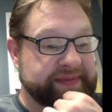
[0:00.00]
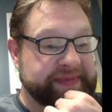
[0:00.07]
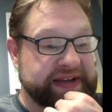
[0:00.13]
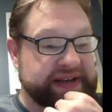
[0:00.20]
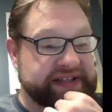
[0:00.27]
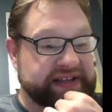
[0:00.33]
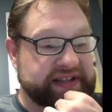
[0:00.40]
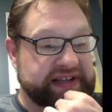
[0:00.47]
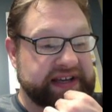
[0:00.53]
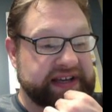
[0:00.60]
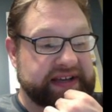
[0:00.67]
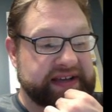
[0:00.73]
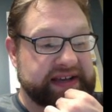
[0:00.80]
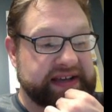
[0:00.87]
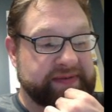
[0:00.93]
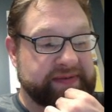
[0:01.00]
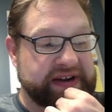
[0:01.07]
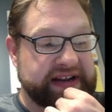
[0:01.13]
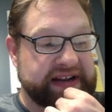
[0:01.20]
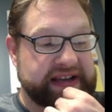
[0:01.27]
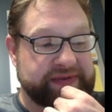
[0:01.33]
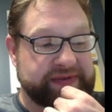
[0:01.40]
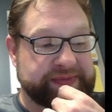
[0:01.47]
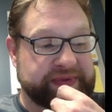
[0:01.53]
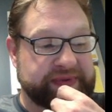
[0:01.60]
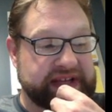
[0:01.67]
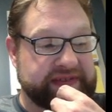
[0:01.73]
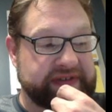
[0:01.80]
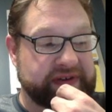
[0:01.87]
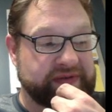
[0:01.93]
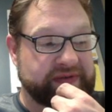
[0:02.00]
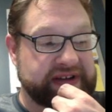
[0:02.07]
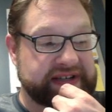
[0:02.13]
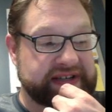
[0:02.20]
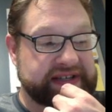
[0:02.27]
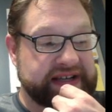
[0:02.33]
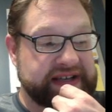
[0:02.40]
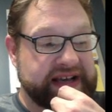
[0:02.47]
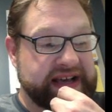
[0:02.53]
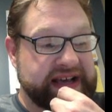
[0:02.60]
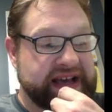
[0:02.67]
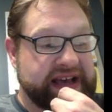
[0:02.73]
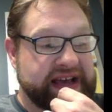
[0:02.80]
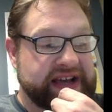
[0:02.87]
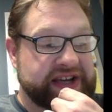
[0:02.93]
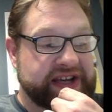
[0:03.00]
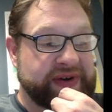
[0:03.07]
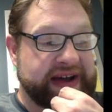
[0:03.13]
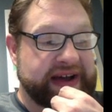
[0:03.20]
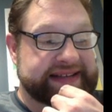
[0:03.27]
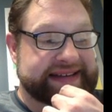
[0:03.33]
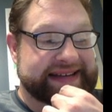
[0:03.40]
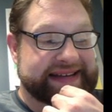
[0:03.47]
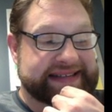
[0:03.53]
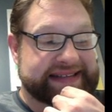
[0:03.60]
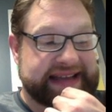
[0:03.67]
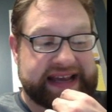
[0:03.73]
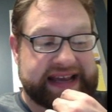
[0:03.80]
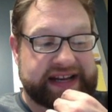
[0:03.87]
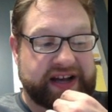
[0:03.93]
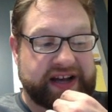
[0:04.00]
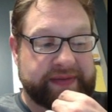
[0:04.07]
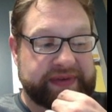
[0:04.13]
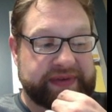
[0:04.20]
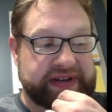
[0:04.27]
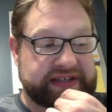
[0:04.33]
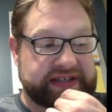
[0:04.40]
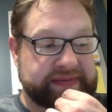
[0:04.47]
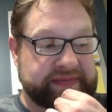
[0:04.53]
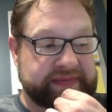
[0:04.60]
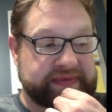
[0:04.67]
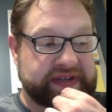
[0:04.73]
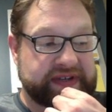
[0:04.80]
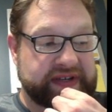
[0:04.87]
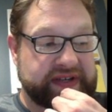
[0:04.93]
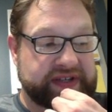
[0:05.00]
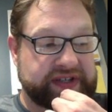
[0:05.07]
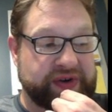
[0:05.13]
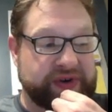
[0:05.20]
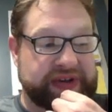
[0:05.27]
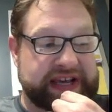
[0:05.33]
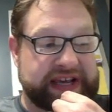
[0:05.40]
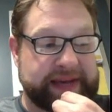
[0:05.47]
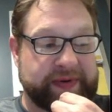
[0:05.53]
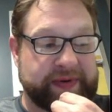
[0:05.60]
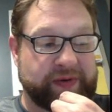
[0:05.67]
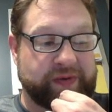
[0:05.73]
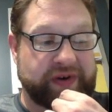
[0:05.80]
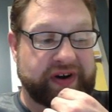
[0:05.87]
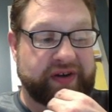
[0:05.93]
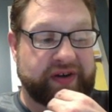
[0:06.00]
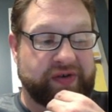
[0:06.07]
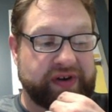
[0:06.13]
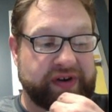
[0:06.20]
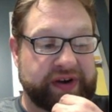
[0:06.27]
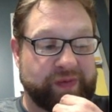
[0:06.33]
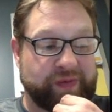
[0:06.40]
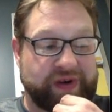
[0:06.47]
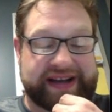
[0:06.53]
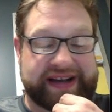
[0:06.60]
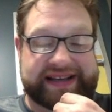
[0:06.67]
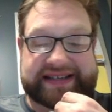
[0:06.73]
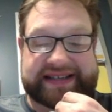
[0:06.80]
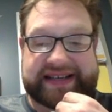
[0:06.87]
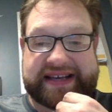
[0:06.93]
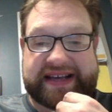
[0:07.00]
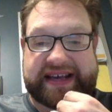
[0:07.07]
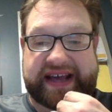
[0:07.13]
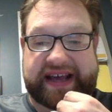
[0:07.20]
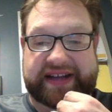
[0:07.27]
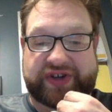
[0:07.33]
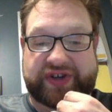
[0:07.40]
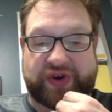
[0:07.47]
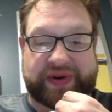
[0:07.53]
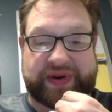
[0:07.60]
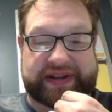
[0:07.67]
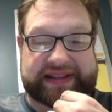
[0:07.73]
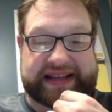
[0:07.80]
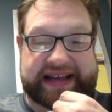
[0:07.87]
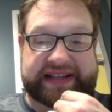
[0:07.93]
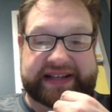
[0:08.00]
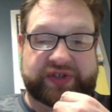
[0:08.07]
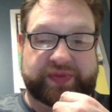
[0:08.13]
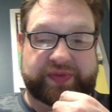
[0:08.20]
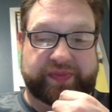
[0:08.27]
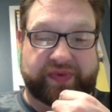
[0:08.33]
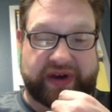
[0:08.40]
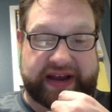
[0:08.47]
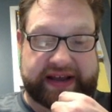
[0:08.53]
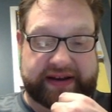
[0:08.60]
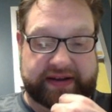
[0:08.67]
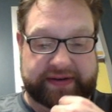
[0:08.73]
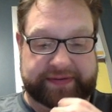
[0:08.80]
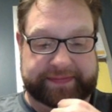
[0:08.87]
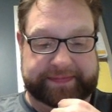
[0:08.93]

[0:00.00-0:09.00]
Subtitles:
Basically, what he was believing was you had to contain communism, so keep it where it already was and don't let it spread.